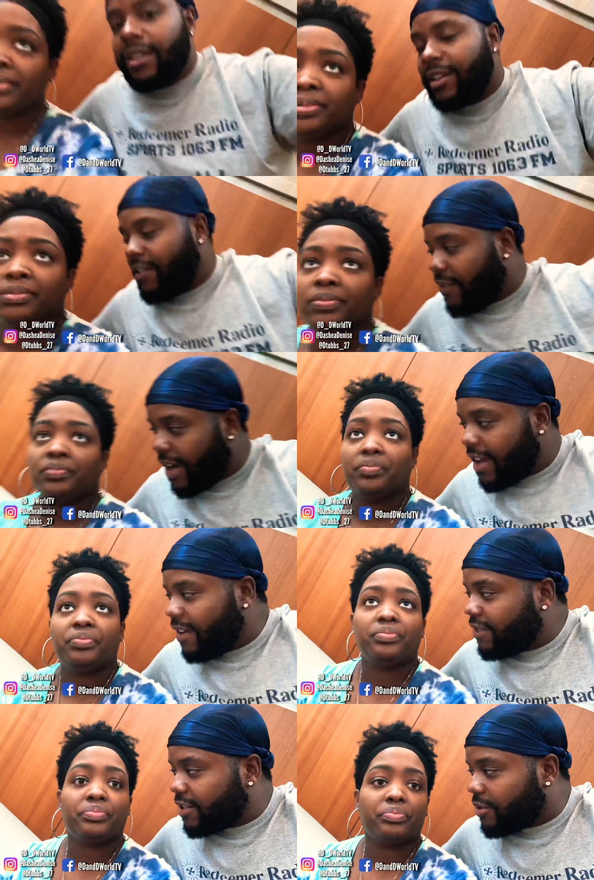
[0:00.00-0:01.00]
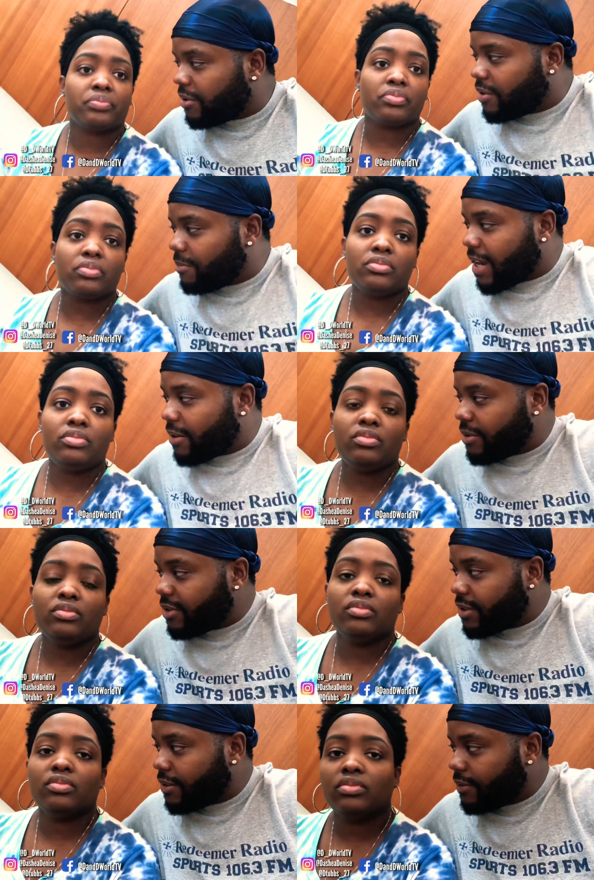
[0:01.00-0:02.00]
Speaker 1: Did Devon have his shorts on
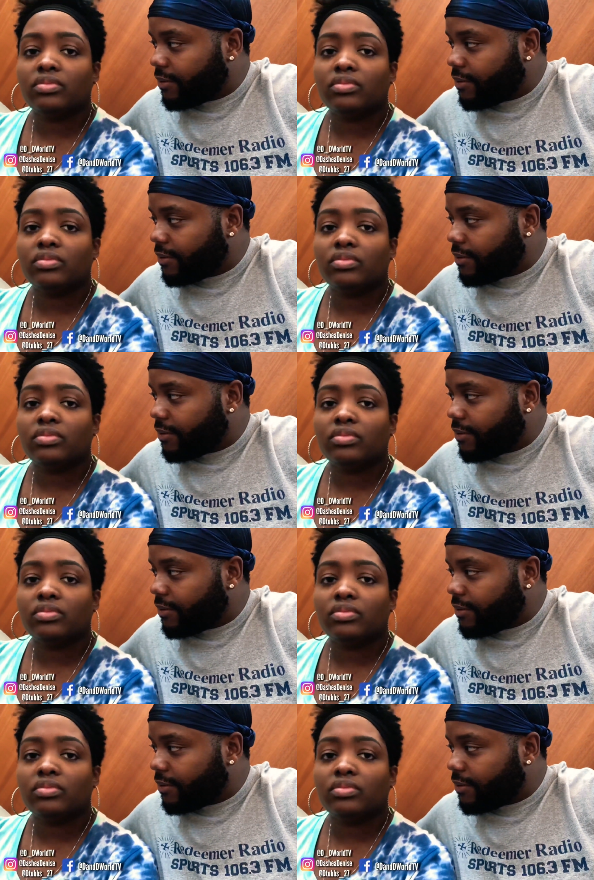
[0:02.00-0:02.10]
backwards?